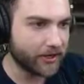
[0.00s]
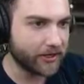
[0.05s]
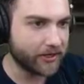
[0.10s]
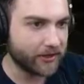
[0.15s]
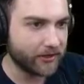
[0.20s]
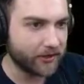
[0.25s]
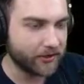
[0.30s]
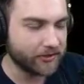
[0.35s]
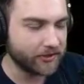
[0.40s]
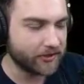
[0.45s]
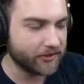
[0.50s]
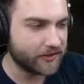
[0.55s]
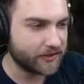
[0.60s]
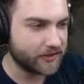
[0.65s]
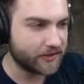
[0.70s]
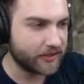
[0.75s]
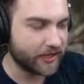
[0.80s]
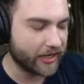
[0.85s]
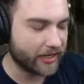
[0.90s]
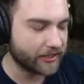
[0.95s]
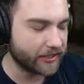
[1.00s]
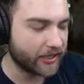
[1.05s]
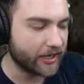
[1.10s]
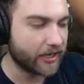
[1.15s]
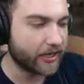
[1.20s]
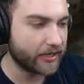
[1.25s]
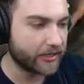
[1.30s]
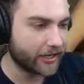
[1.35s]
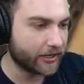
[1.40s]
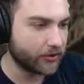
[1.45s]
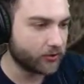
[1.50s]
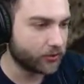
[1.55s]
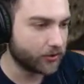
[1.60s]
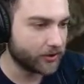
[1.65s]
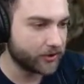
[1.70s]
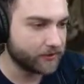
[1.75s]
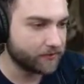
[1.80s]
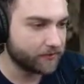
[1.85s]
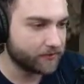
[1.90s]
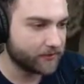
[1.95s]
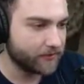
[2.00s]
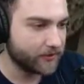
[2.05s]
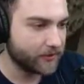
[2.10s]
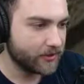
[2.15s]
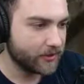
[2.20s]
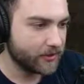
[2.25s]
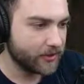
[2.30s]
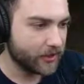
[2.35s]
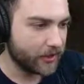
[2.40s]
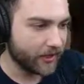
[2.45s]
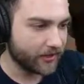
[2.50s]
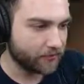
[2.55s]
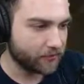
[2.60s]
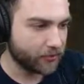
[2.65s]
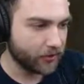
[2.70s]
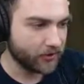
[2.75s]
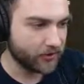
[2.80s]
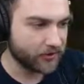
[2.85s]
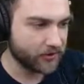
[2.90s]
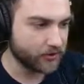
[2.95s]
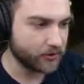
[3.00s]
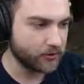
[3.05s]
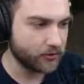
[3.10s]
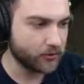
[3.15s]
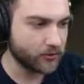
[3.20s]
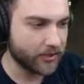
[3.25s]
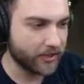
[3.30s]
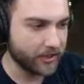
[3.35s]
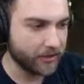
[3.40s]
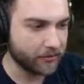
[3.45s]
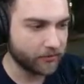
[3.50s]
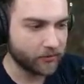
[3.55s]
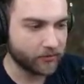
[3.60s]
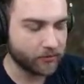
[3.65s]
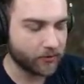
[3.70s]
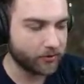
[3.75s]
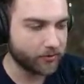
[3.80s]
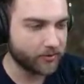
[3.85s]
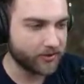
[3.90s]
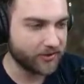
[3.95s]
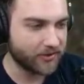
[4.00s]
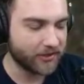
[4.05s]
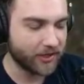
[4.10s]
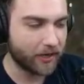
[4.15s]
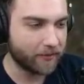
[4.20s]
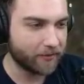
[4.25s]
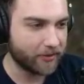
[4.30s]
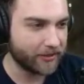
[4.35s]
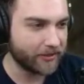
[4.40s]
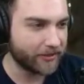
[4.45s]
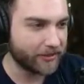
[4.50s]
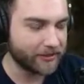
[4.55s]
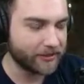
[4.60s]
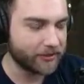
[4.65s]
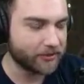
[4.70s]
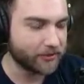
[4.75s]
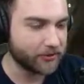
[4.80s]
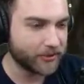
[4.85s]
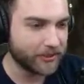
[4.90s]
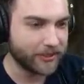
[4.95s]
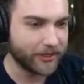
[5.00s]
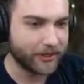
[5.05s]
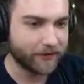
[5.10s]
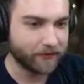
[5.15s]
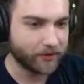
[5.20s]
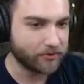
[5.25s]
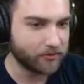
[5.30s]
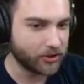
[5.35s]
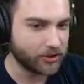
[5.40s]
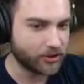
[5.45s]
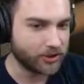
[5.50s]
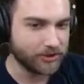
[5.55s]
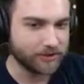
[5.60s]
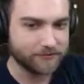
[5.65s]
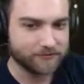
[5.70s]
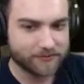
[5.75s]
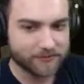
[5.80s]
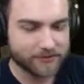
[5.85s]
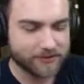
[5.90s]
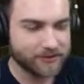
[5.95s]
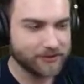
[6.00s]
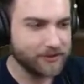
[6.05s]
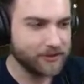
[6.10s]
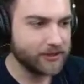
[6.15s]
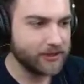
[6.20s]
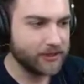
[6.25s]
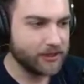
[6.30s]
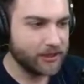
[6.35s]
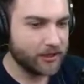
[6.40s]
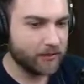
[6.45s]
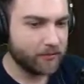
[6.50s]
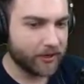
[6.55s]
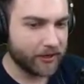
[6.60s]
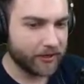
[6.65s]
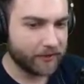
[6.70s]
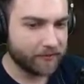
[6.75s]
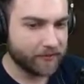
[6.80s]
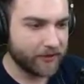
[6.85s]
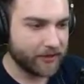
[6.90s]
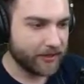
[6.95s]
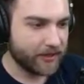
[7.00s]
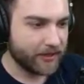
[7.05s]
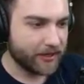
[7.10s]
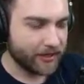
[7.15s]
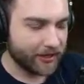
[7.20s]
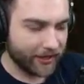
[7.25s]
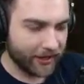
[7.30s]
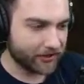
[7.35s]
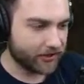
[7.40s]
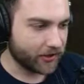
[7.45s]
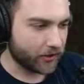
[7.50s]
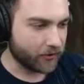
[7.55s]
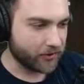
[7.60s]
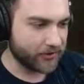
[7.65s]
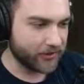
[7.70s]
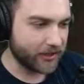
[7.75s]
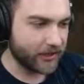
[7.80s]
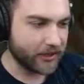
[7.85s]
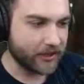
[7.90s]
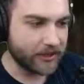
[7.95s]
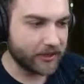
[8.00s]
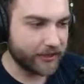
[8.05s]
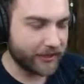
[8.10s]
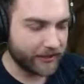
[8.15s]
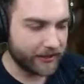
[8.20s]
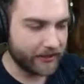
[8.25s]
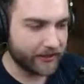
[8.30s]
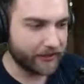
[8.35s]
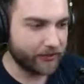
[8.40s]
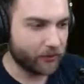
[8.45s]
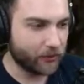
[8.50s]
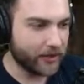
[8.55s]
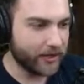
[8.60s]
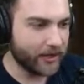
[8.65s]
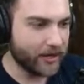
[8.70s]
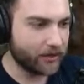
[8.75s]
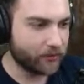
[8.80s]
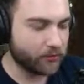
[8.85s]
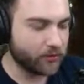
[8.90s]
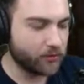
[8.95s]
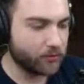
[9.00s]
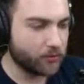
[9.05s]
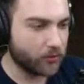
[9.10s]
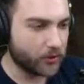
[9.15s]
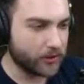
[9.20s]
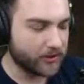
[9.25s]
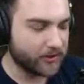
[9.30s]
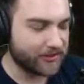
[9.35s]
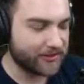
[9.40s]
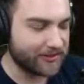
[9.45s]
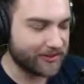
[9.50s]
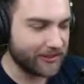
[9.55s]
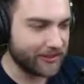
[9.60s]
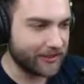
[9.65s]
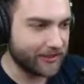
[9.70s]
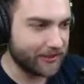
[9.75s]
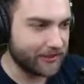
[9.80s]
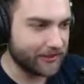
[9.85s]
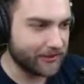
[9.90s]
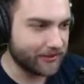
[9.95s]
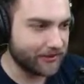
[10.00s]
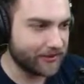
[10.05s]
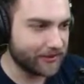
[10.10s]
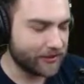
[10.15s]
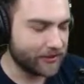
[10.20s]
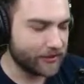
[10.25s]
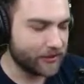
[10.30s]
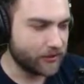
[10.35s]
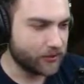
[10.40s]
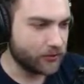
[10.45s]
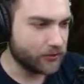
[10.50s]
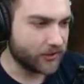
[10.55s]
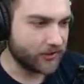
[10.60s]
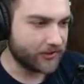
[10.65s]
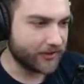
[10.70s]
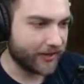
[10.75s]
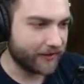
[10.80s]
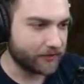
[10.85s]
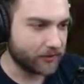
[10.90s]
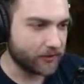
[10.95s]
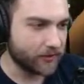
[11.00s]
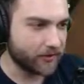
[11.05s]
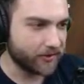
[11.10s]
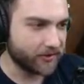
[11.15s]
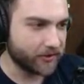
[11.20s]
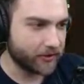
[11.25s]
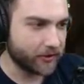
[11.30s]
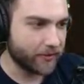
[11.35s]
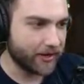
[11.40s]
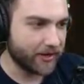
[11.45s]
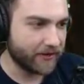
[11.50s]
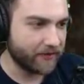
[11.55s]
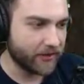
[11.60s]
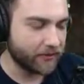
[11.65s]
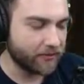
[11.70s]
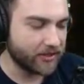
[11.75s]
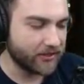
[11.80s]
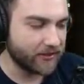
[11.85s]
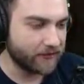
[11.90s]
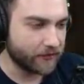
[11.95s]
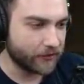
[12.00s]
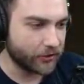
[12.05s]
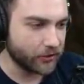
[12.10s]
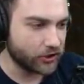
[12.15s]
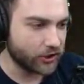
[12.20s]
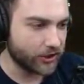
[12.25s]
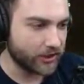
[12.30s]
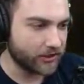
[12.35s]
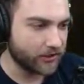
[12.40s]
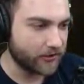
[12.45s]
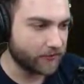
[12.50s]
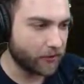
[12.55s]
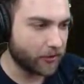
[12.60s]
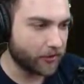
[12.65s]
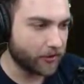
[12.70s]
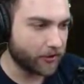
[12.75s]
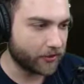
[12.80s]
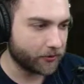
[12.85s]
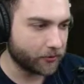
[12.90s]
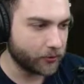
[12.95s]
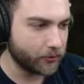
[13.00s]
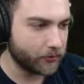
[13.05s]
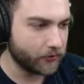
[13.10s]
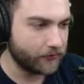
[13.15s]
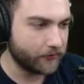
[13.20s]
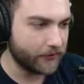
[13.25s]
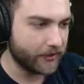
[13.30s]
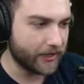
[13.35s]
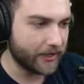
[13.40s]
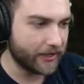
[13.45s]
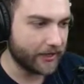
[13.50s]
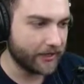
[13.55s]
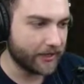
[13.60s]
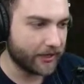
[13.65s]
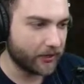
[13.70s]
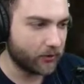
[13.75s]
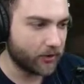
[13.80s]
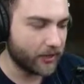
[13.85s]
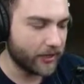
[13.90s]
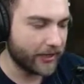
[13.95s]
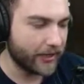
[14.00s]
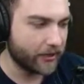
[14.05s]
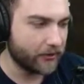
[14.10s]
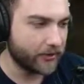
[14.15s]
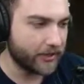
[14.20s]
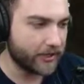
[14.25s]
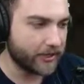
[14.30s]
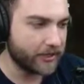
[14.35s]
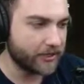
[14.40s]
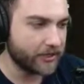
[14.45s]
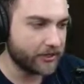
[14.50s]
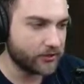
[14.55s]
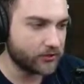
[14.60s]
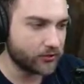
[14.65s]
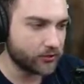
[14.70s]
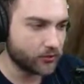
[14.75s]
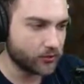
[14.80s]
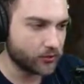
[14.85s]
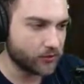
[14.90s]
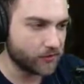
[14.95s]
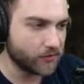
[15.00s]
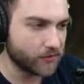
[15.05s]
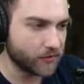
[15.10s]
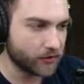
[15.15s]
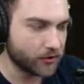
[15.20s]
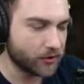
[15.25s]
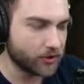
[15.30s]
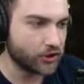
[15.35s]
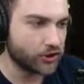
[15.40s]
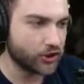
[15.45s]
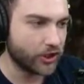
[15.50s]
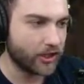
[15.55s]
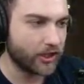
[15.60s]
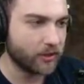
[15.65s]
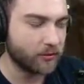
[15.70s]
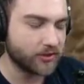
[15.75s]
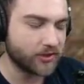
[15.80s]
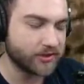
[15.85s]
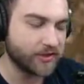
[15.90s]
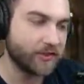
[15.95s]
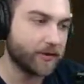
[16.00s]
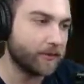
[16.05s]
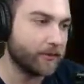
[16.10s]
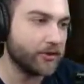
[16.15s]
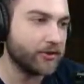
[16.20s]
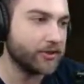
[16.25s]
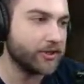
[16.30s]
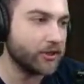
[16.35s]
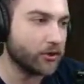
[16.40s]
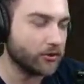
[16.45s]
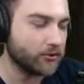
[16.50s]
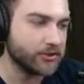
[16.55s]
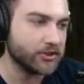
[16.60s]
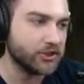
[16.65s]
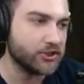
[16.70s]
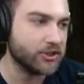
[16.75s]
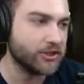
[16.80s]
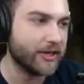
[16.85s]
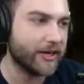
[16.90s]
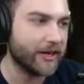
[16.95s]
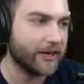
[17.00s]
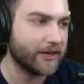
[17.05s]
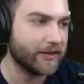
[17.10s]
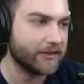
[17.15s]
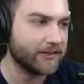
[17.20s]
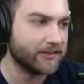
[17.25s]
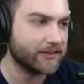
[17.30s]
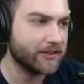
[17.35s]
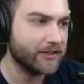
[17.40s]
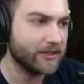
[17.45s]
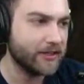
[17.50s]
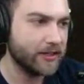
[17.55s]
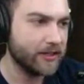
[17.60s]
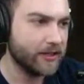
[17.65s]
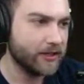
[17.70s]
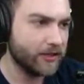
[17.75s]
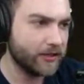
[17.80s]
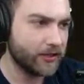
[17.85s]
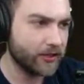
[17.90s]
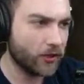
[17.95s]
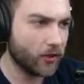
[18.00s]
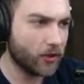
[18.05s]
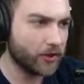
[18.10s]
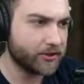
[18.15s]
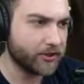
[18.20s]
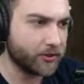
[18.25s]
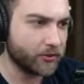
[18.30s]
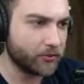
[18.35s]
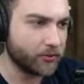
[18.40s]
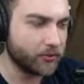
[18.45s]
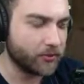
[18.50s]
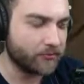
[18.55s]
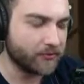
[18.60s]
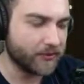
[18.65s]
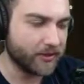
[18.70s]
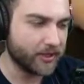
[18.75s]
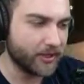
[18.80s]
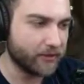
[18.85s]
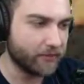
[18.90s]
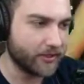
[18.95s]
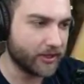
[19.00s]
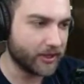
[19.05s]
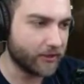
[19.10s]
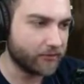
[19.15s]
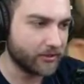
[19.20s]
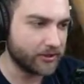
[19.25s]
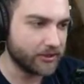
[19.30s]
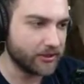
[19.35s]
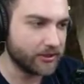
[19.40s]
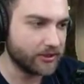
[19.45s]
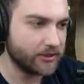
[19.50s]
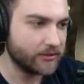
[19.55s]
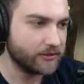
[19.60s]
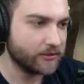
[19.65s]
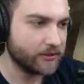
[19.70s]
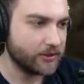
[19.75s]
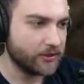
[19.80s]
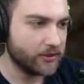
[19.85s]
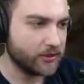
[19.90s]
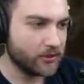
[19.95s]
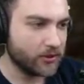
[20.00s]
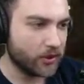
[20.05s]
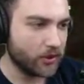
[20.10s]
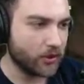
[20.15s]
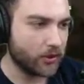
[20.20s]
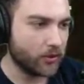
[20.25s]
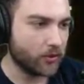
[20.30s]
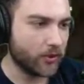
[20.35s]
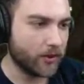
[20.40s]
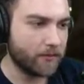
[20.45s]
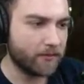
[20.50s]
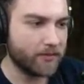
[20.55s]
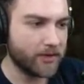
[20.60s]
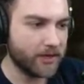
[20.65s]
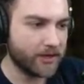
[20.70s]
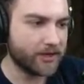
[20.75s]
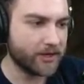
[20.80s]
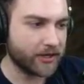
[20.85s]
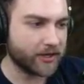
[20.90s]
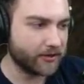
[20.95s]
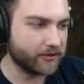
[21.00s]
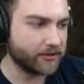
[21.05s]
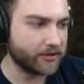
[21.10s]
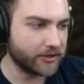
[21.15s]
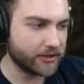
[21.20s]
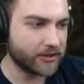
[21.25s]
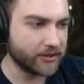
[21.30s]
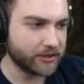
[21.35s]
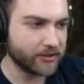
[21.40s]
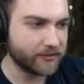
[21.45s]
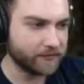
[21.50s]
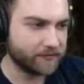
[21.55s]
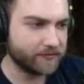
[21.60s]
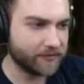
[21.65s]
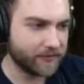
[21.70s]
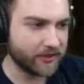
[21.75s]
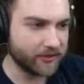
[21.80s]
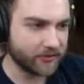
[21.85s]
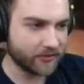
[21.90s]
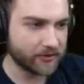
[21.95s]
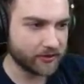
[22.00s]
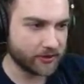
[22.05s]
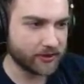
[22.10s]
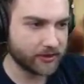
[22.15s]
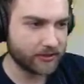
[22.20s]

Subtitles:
on this category, as opposed to New Game, where we stop at like nearly every merchant. But as I was saying, the way that room works is you just have to kill a certain amount of enemies for the chicken to spawn on the roof, and that'll allow Ada to use her hook shot, which is an ability only she has, to go onto the roof and pick up the key. Uh-oh, I might have got unlucky here. It's okay.